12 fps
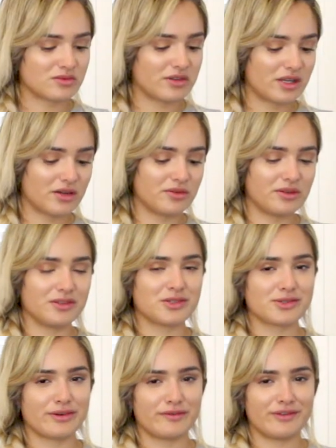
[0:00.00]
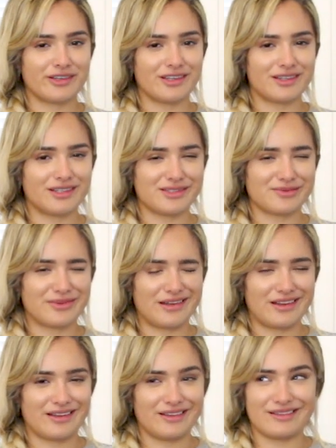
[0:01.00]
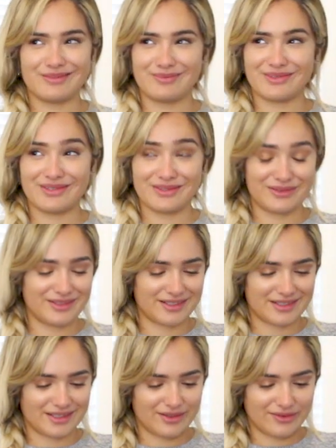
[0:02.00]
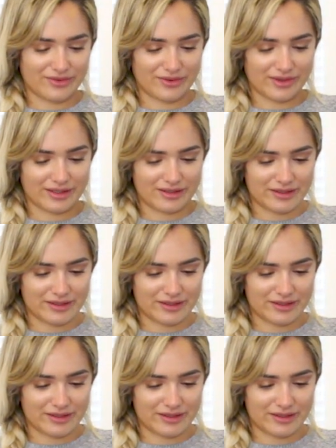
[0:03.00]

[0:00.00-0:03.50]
I'm not really sure if I did this right, but we're gonna go for it.